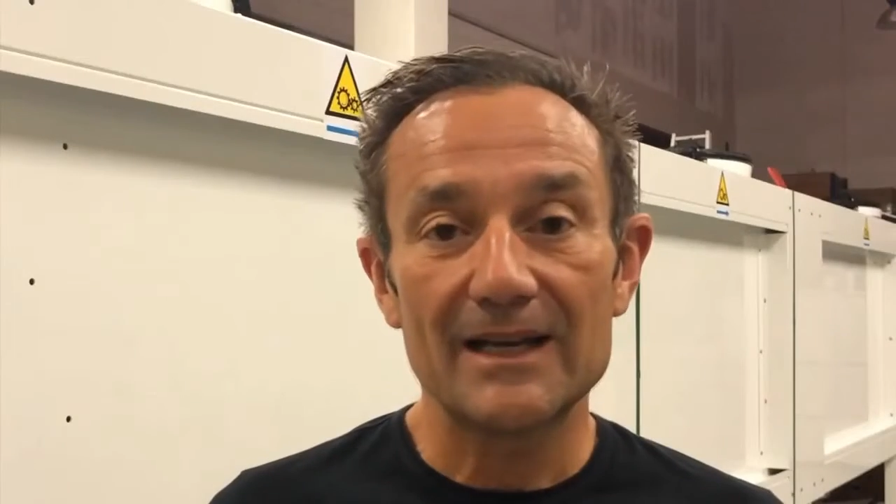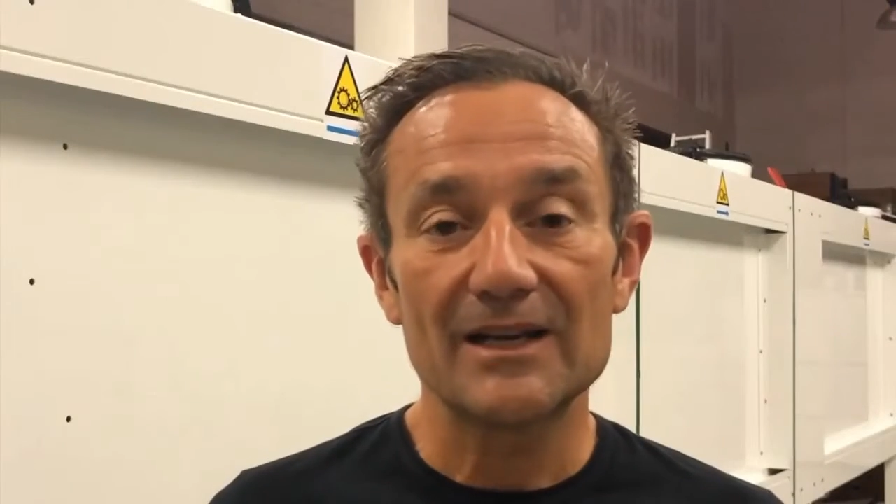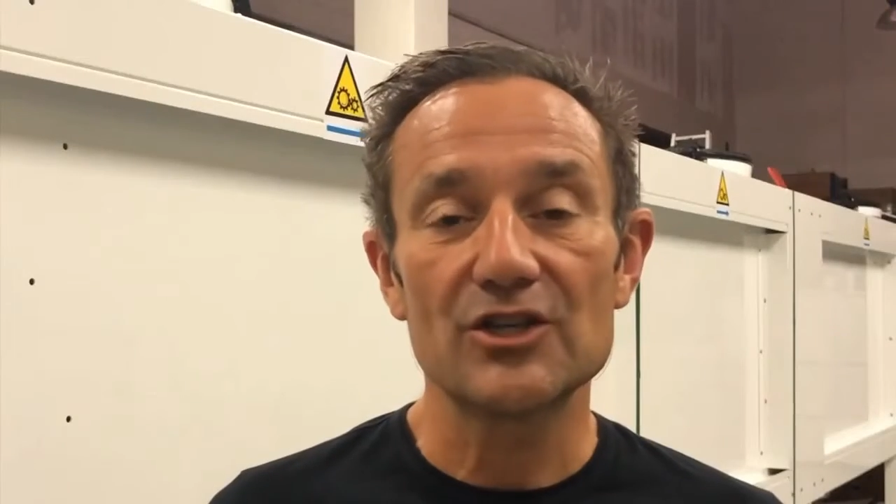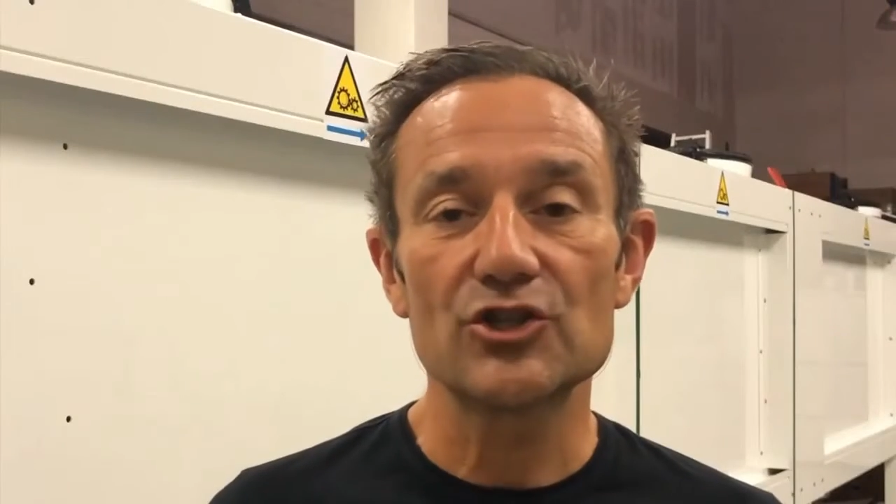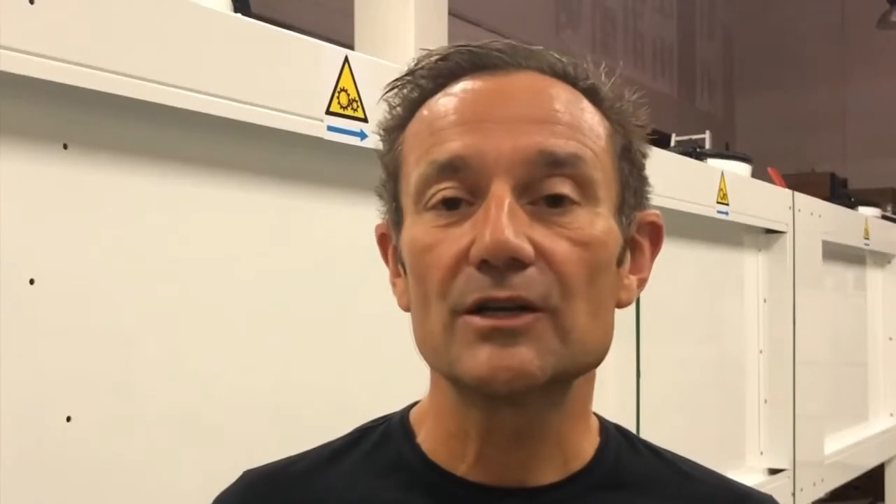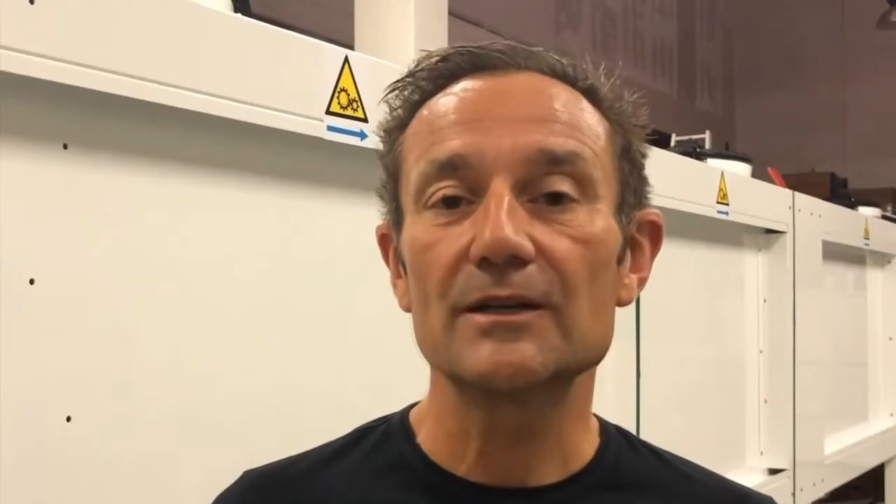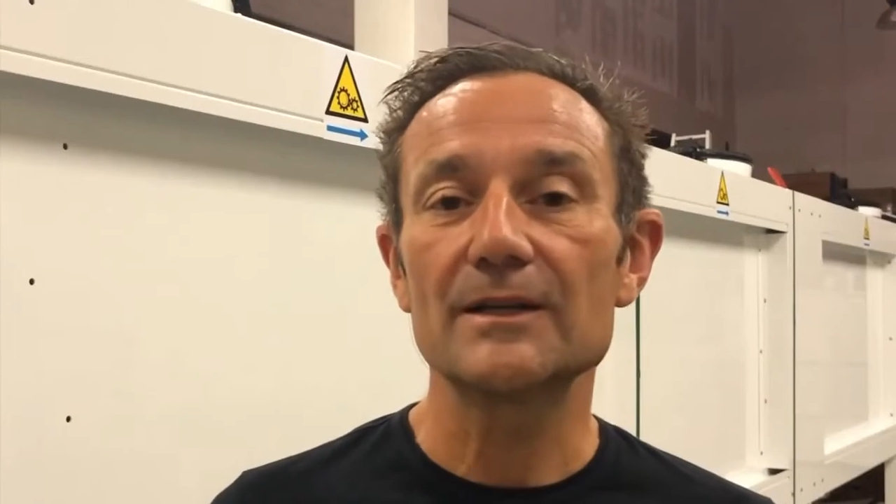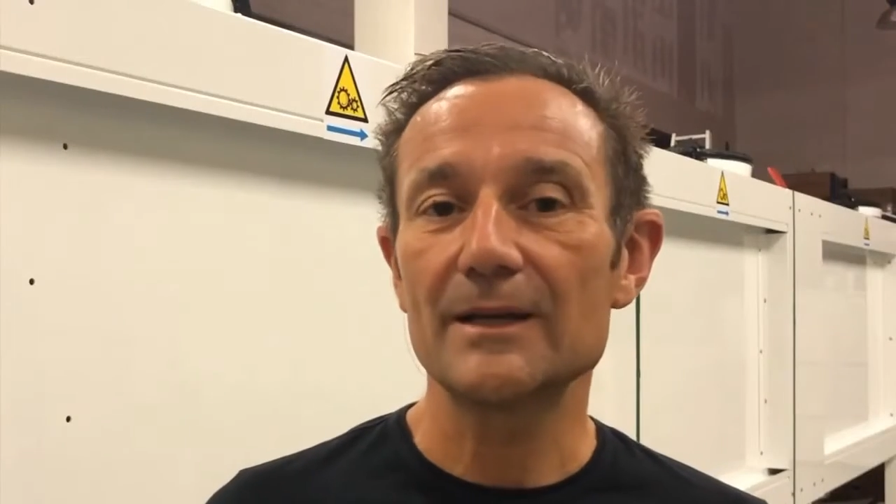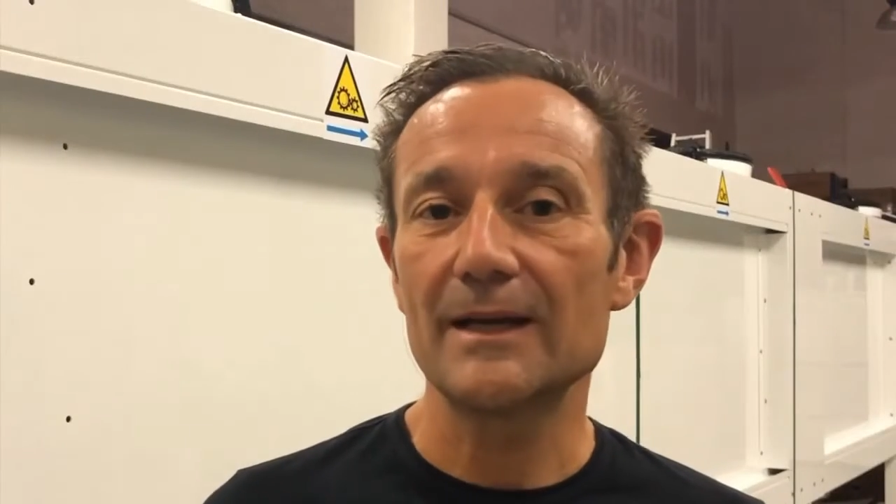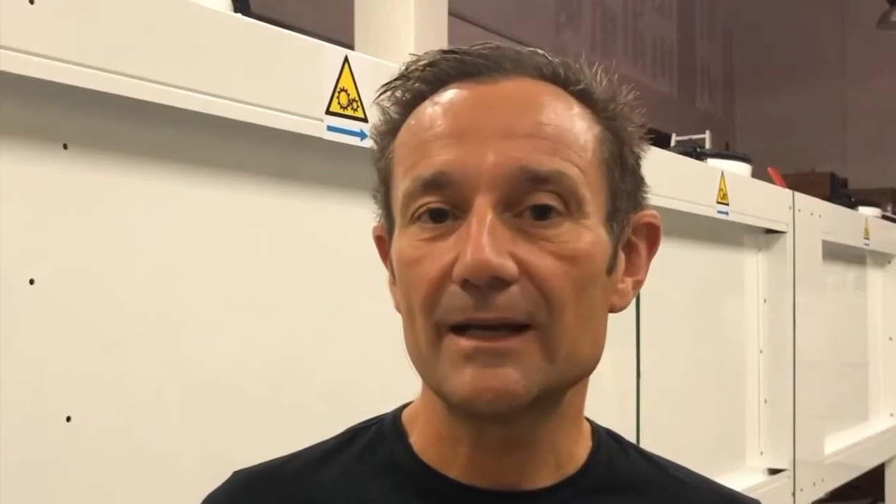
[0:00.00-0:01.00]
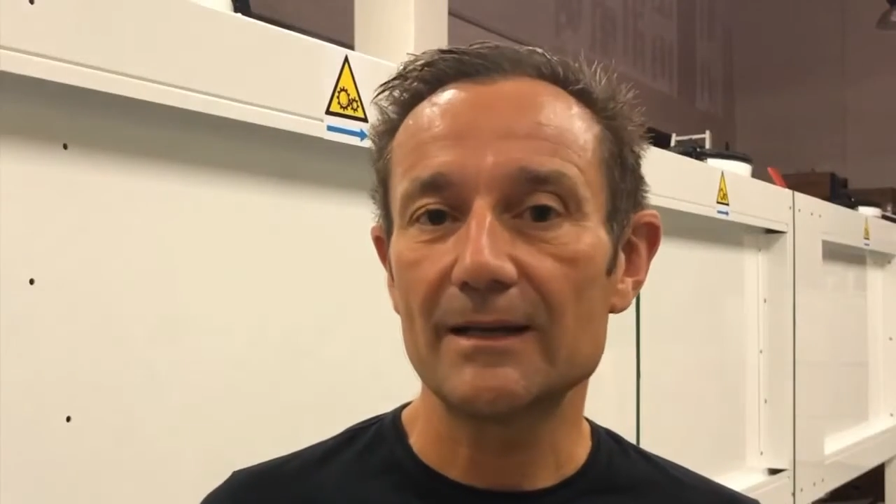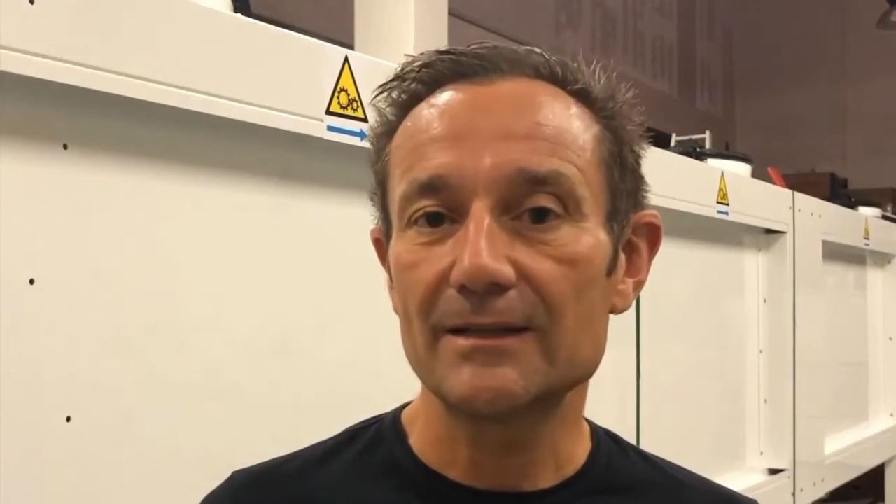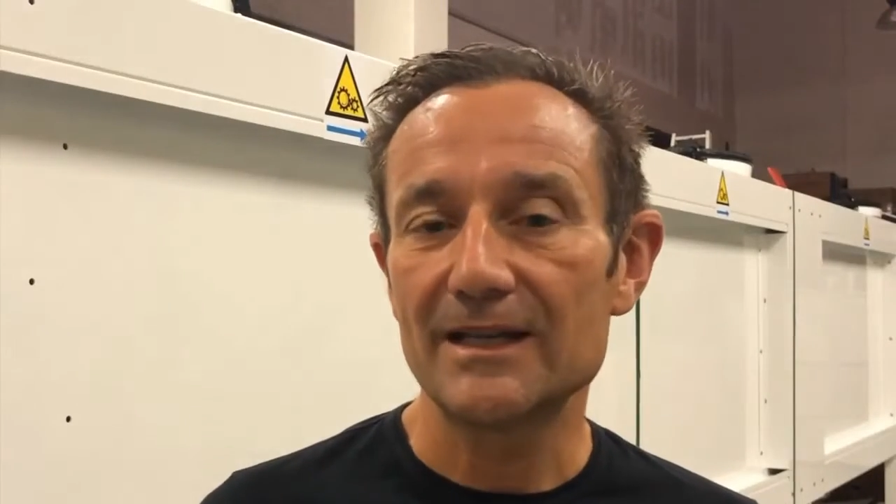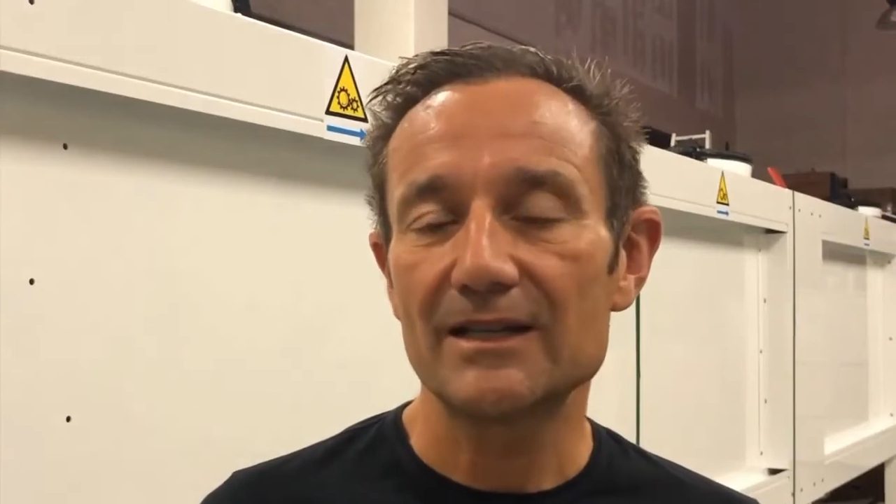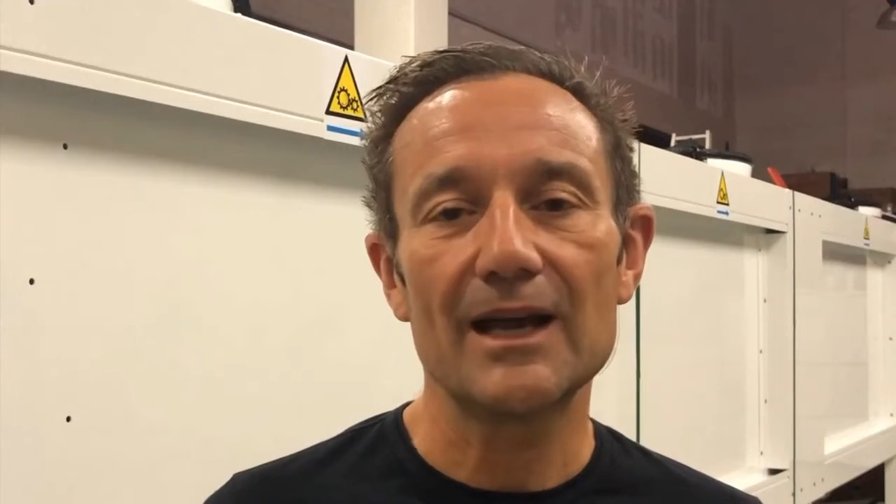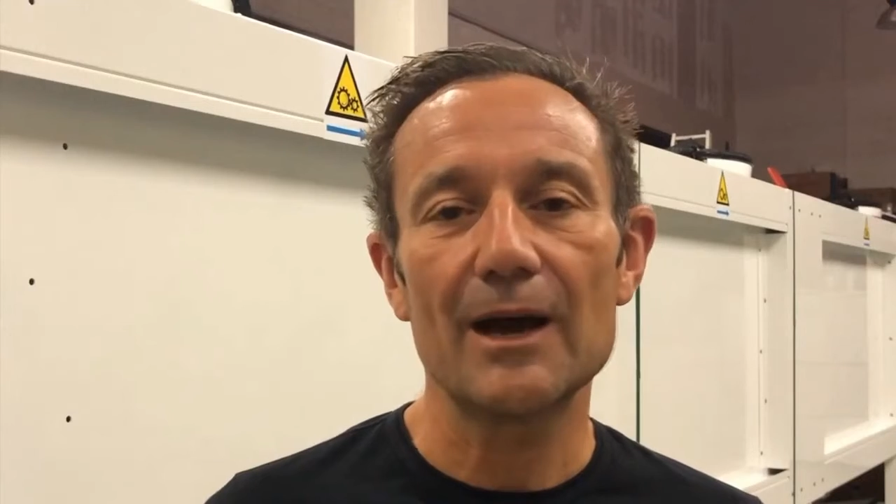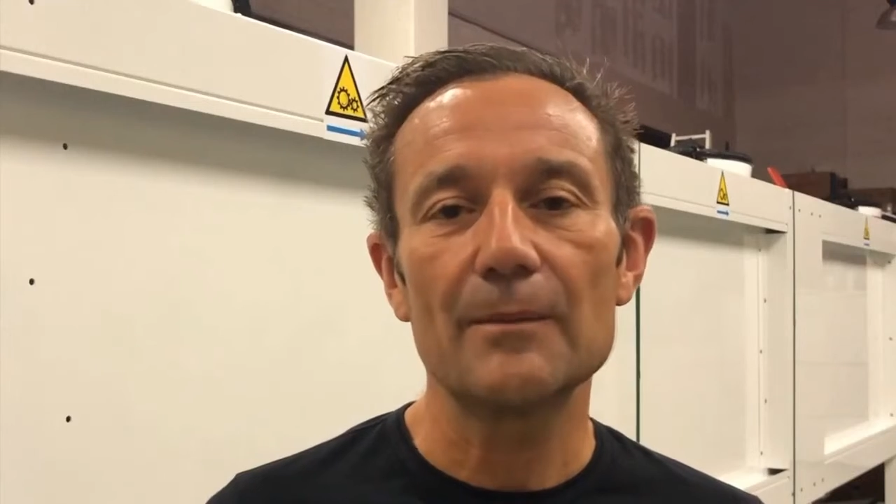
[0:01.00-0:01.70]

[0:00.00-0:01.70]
In addition, this